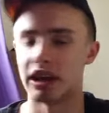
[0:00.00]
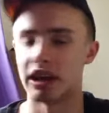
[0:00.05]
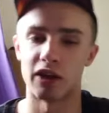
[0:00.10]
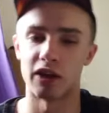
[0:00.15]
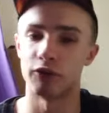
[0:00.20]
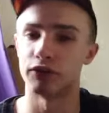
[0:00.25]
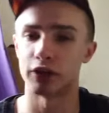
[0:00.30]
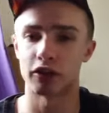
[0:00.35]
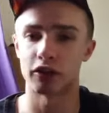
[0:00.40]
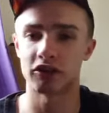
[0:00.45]

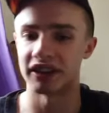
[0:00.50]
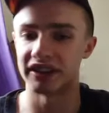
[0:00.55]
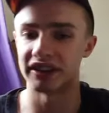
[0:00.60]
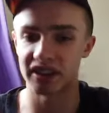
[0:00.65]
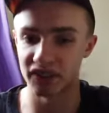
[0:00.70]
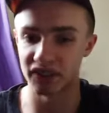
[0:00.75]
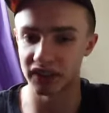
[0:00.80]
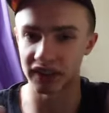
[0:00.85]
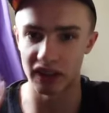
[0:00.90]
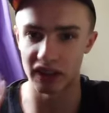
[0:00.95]
of the
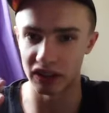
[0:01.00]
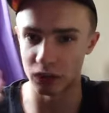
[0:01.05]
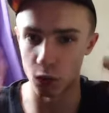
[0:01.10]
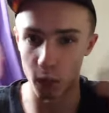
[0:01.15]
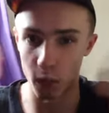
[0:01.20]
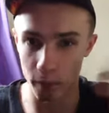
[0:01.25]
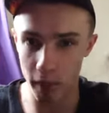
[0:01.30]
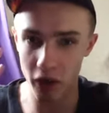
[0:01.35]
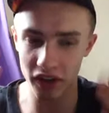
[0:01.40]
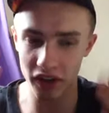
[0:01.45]
creativity
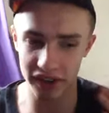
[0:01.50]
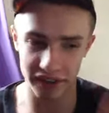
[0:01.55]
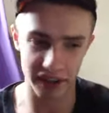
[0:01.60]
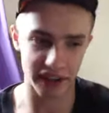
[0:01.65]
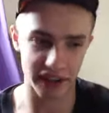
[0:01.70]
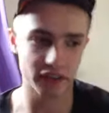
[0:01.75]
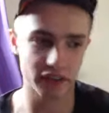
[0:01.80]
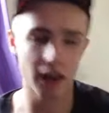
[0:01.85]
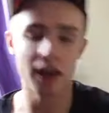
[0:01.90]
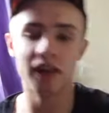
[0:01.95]
your mind
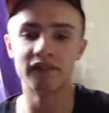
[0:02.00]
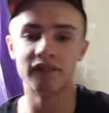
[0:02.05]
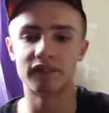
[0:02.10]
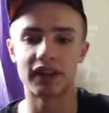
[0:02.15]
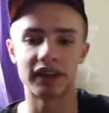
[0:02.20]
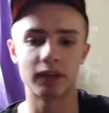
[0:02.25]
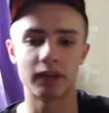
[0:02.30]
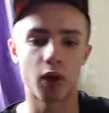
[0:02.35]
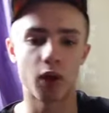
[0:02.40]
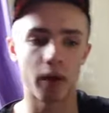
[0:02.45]
has,
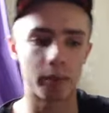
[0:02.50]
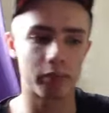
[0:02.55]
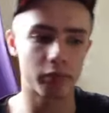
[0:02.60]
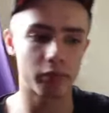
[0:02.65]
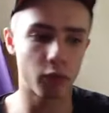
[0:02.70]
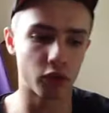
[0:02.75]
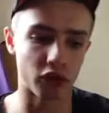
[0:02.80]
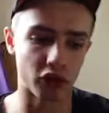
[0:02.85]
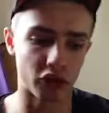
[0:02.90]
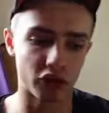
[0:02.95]
then you are
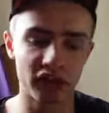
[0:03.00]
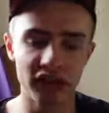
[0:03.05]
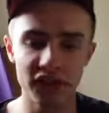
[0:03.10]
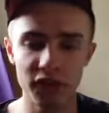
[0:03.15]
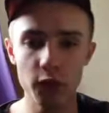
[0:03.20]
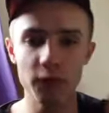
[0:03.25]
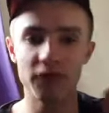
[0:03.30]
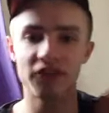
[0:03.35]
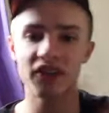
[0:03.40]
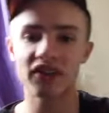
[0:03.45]
broader. Because
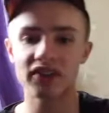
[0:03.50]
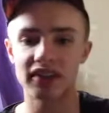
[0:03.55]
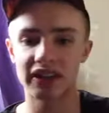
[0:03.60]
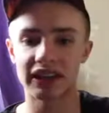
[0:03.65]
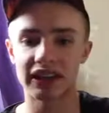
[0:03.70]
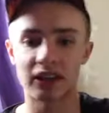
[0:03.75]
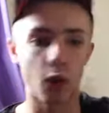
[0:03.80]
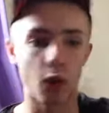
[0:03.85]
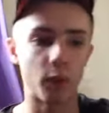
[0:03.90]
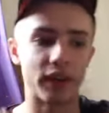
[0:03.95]
if you
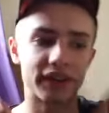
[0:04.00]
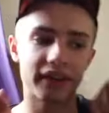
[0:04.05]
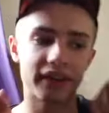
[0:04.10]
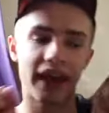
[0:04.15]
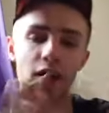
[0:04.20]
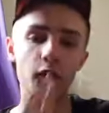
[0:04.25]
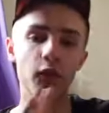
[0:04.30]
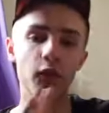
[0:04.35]
physically go and